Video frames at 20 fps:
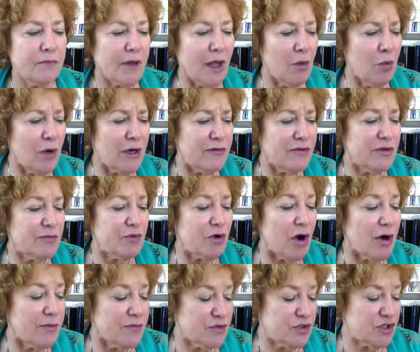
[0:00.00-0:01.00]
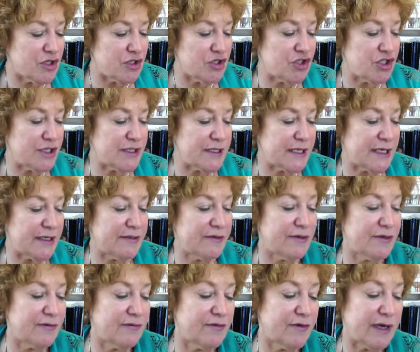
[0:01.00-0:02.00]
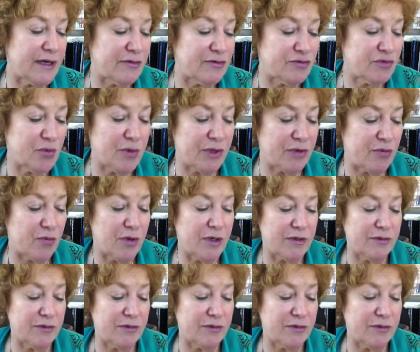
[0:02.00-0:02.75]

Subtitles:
one of the problems that she said and found with